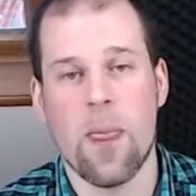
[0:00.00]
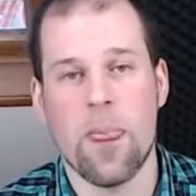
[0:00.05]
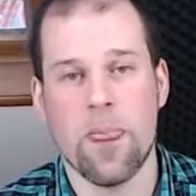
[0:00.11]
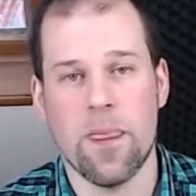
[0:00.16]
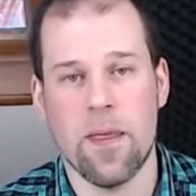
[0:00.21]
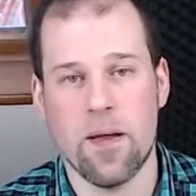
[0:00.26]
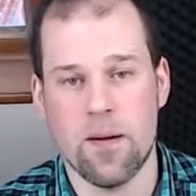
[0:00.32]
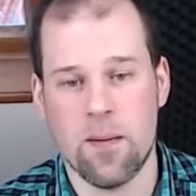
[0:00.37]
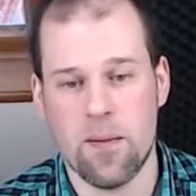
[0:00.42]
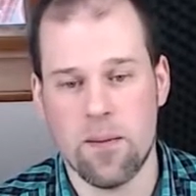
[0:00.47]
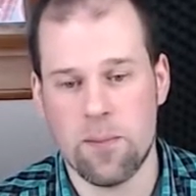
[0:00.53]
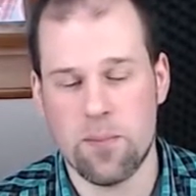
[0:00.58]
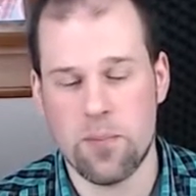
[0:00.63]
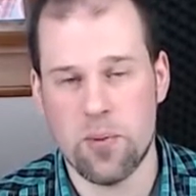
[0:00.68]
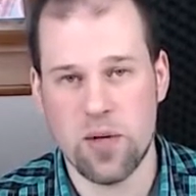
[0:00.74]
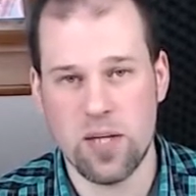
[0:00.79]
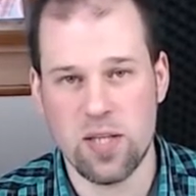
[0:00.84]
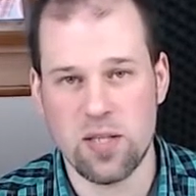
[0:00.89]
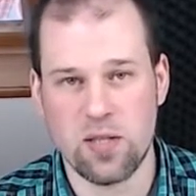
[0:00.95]
the
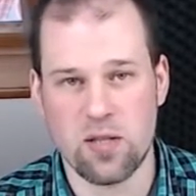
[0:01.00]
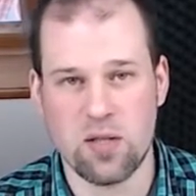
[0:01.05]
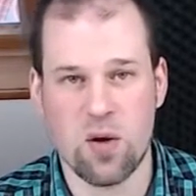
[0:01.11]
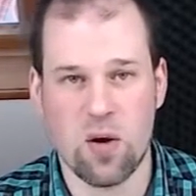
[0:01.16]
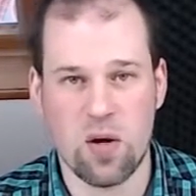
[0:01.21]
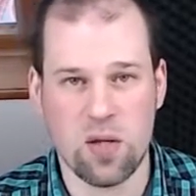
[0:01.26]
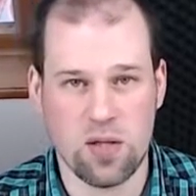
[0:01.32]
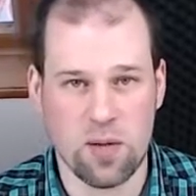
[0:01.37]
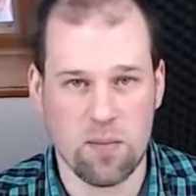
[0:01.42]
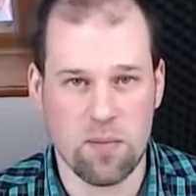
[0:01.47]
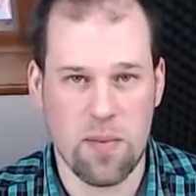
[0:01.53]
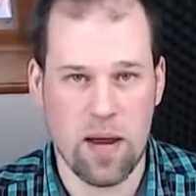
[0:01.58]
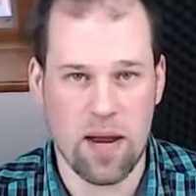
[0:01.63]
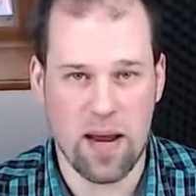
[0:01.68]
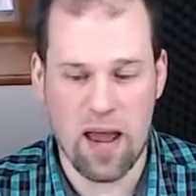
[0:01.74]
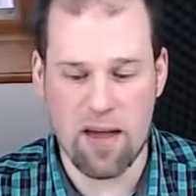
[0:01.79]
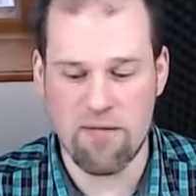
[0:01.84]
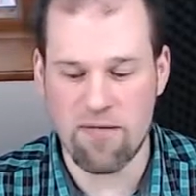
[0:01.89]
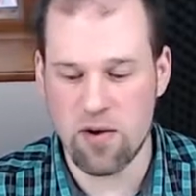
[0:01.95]
pre-installed
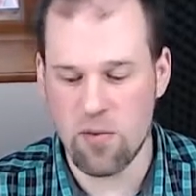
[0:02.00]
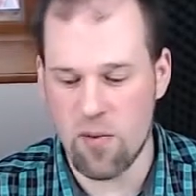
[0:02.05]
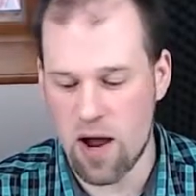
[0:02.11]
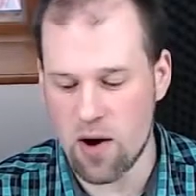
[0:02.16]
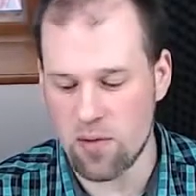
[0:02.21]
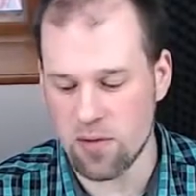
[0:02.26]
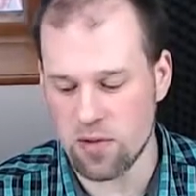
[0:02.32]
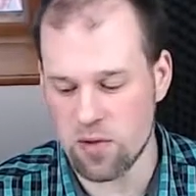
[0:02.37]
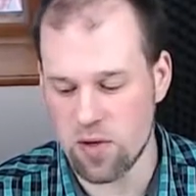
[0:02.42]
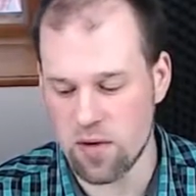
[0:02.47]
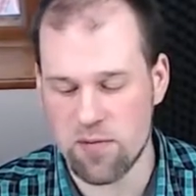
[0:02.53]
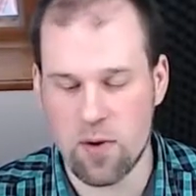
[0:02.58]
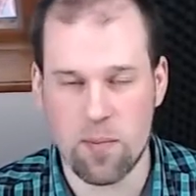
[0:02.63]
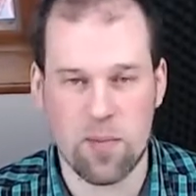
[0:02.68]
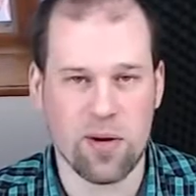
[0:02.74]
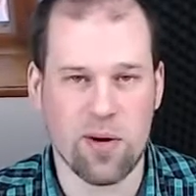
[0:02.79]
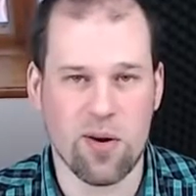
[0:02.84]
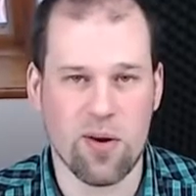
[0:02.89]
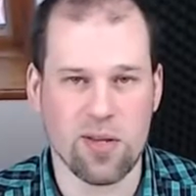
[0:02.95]
McAfee virus software
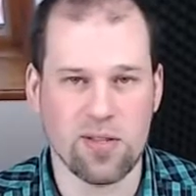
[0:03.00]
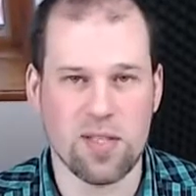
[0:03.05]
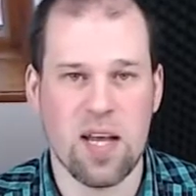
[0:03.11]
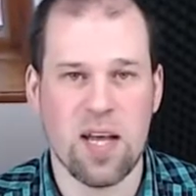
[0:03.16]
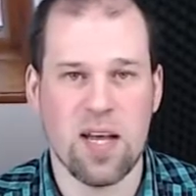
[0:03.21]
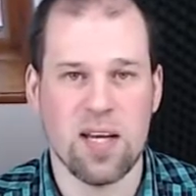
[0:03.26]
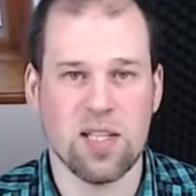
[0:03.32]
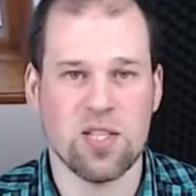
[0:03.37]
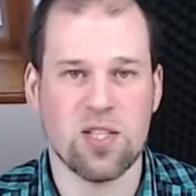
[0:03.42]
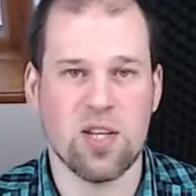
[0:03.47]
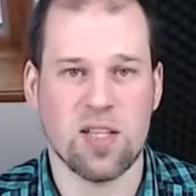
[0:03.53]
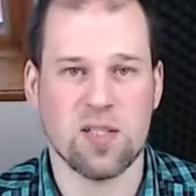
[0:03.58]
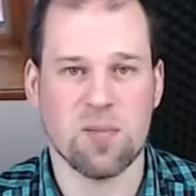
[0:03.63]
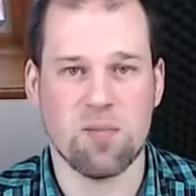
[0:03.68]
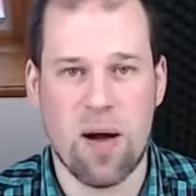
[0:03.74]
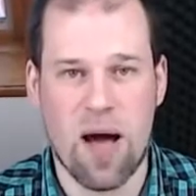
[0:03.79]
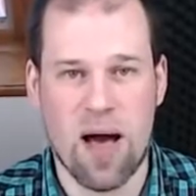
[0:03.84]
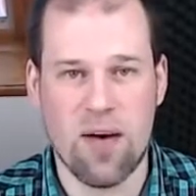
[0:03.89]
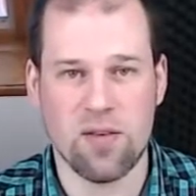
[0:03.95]
because it
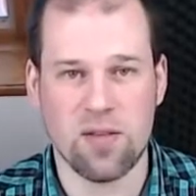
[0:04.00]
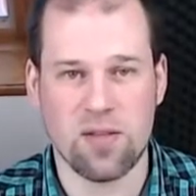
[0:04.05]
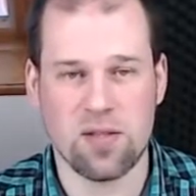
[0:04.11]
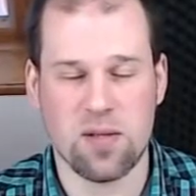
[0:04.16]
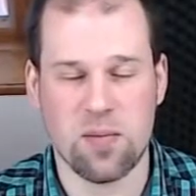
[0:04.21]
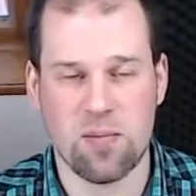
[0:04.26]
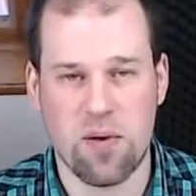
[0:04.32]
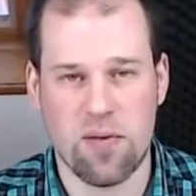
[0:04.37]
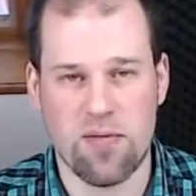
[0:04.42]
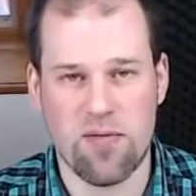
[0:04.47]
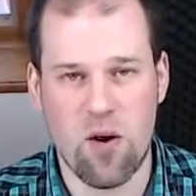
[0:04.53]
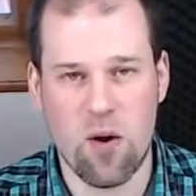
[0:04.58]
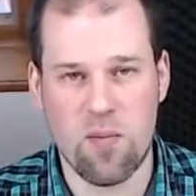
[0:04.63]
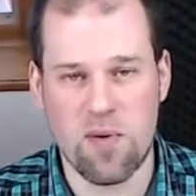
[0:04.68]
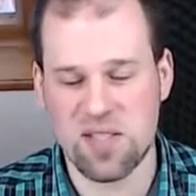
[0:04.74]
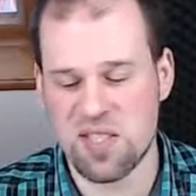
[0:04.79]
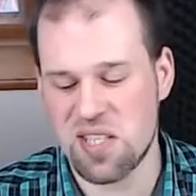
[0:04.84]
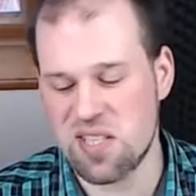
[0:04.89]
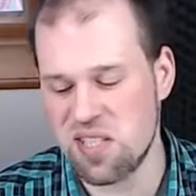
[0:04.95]
just bothers the
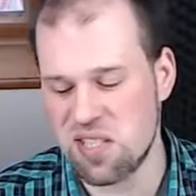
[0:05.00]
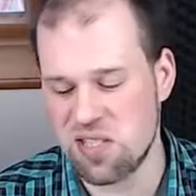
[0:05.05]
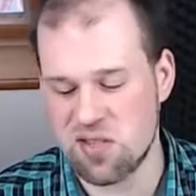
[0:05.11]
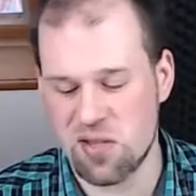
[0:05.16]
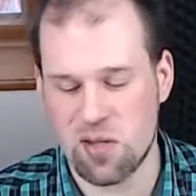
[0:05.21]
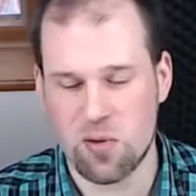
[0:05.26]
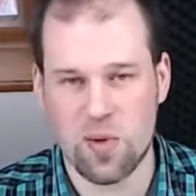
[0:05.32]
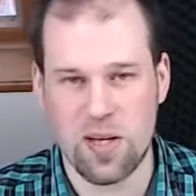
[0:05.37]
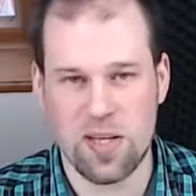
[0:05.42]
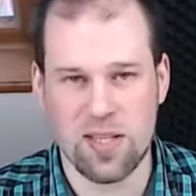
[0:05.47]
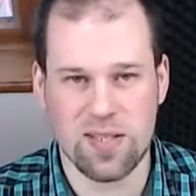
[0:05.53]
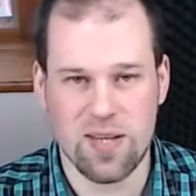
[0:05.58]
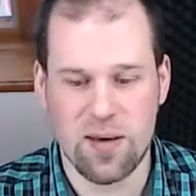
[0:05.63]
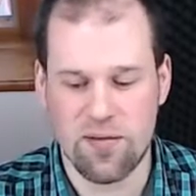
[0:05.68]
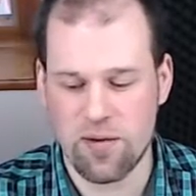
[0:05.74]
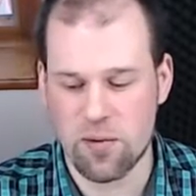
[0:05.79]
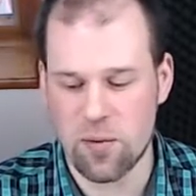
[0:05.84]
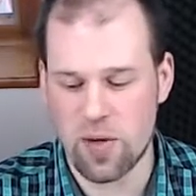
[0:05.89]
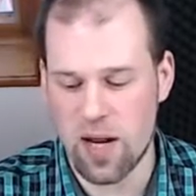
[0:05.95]
performance and it's not really
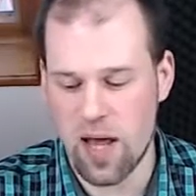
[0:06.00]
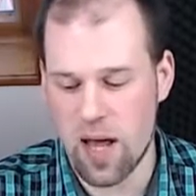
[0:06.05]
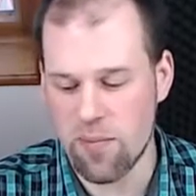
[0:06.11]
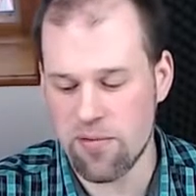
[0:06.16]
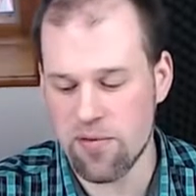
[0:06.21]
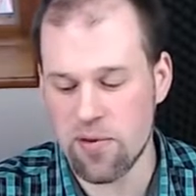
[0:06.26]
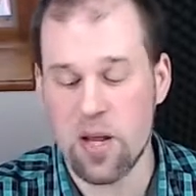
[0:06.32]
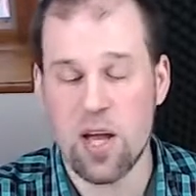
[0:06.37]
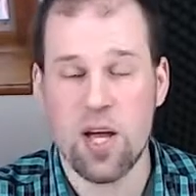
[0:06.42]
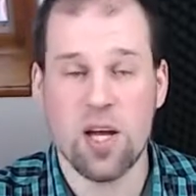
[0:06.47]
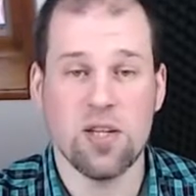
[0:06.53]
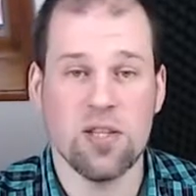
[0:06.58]
something really helpful.